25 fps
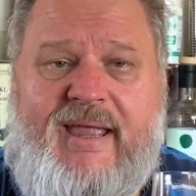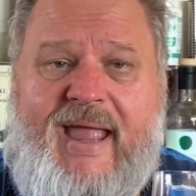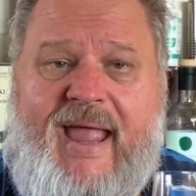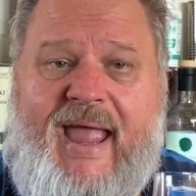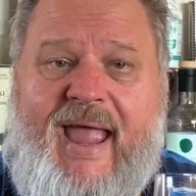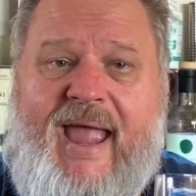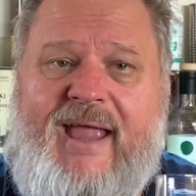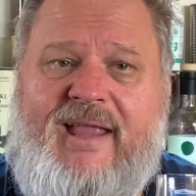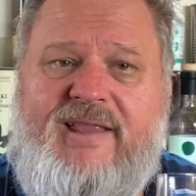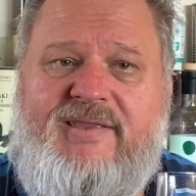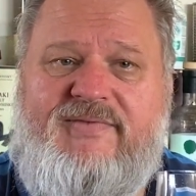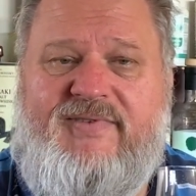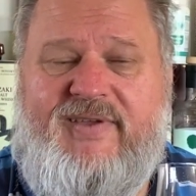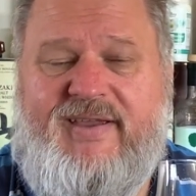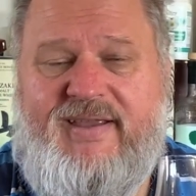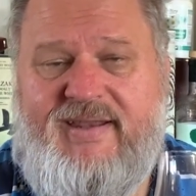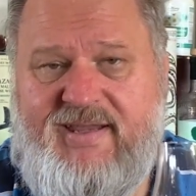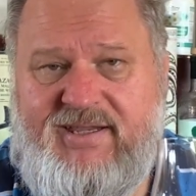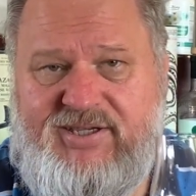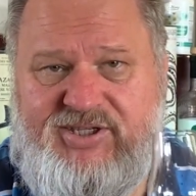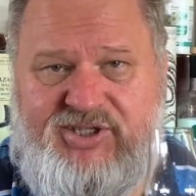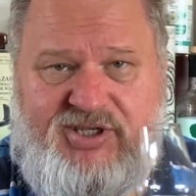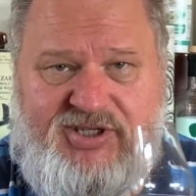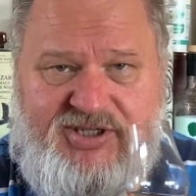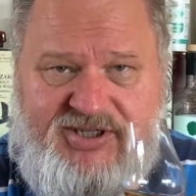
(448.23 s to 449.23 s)
and then
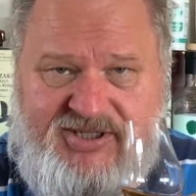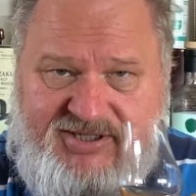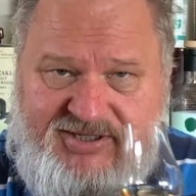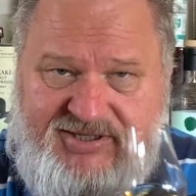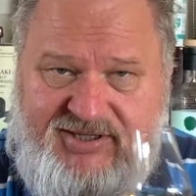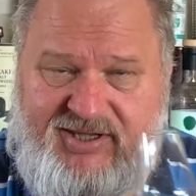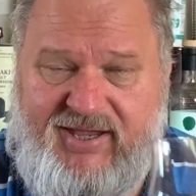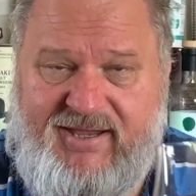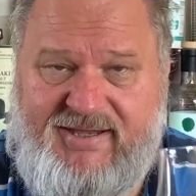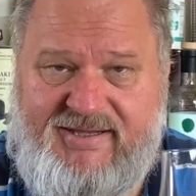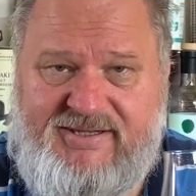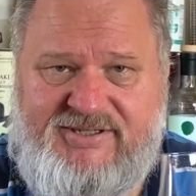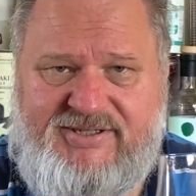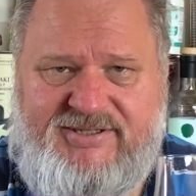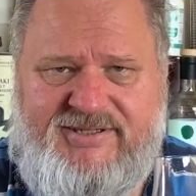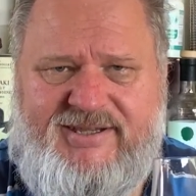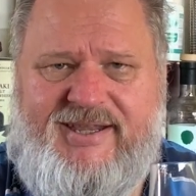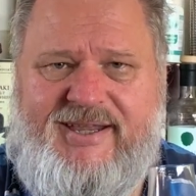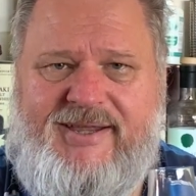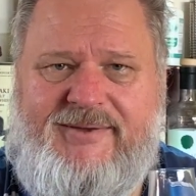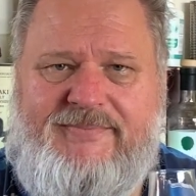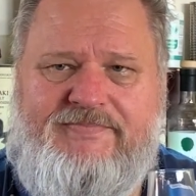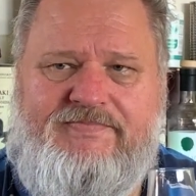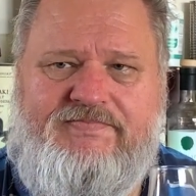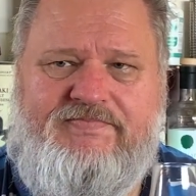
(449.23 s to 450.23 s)
it just stays
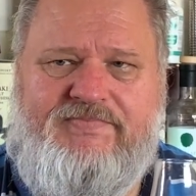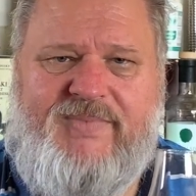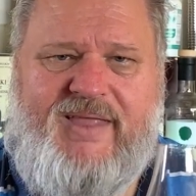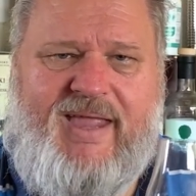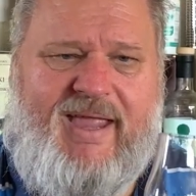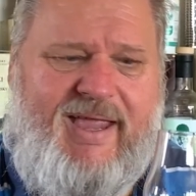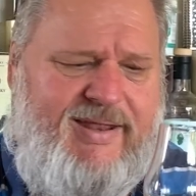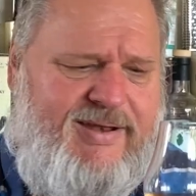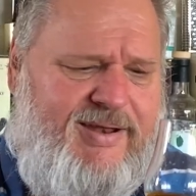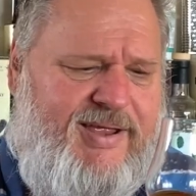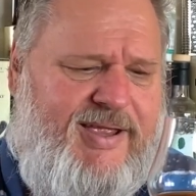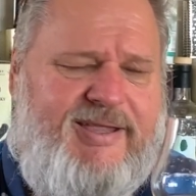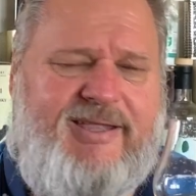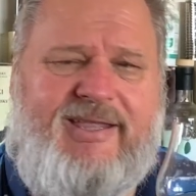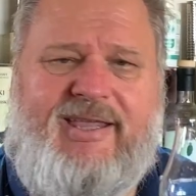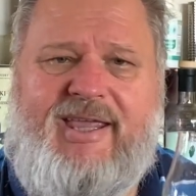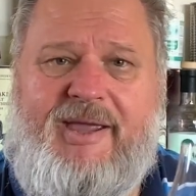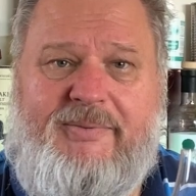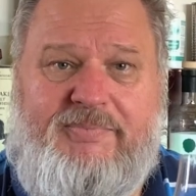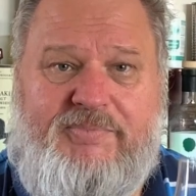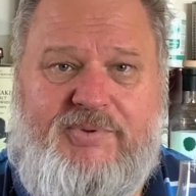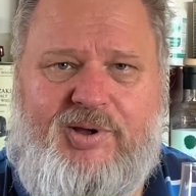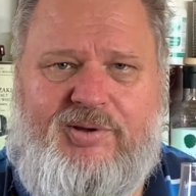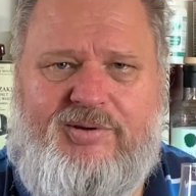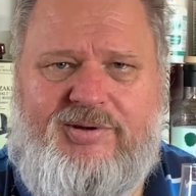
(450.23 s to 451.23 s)
there. And I
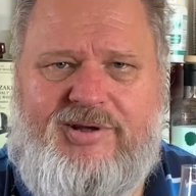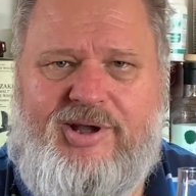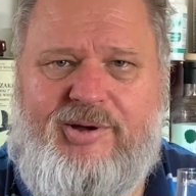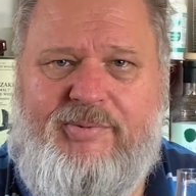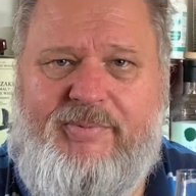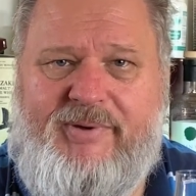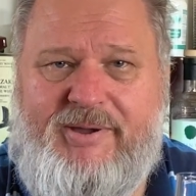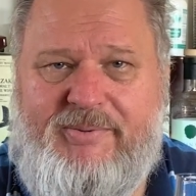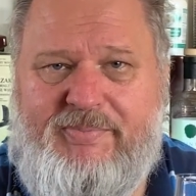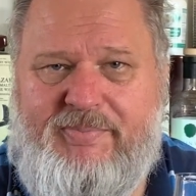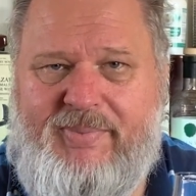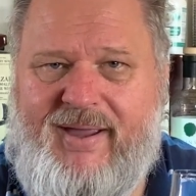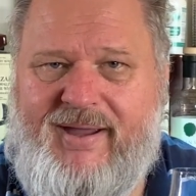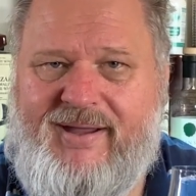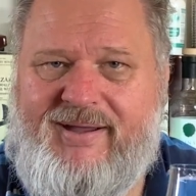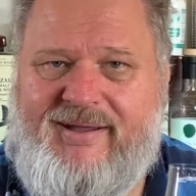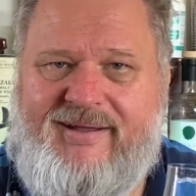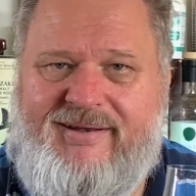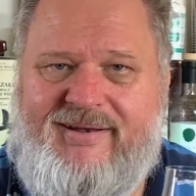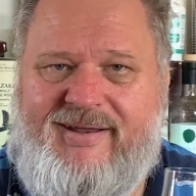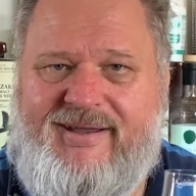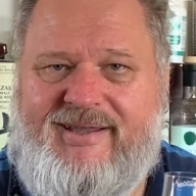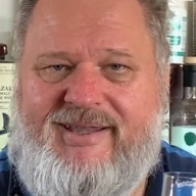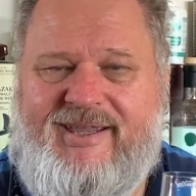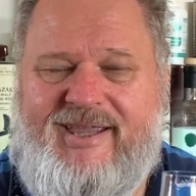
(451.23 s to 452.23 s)
kept on going back,
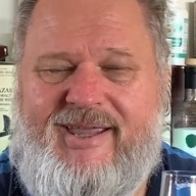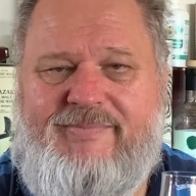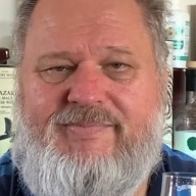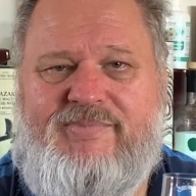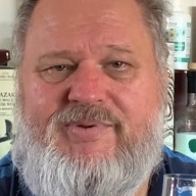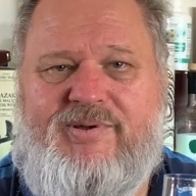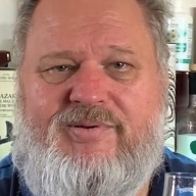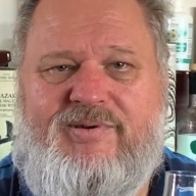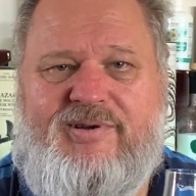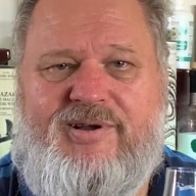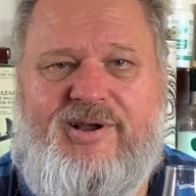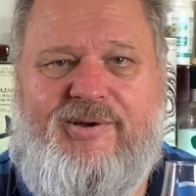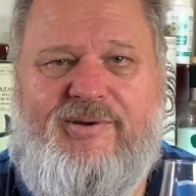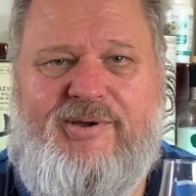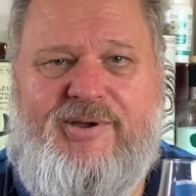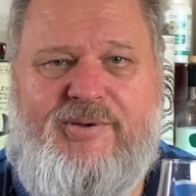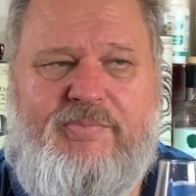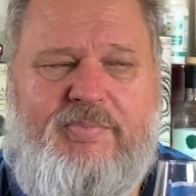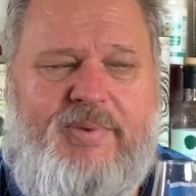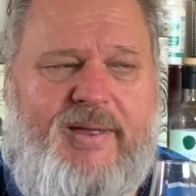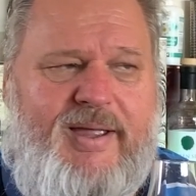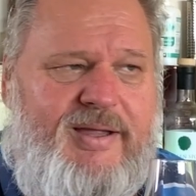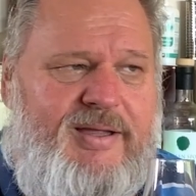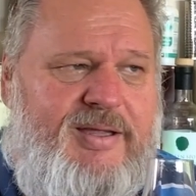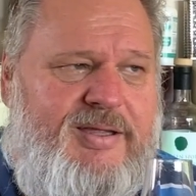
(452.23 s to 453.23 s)
and I kept on going
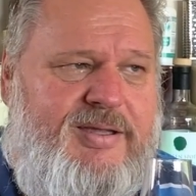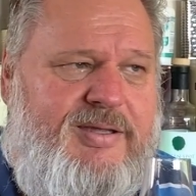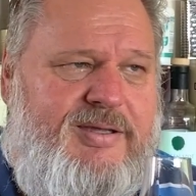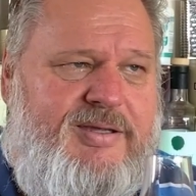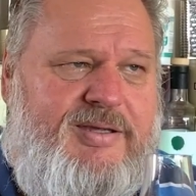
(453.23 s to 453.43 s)
back.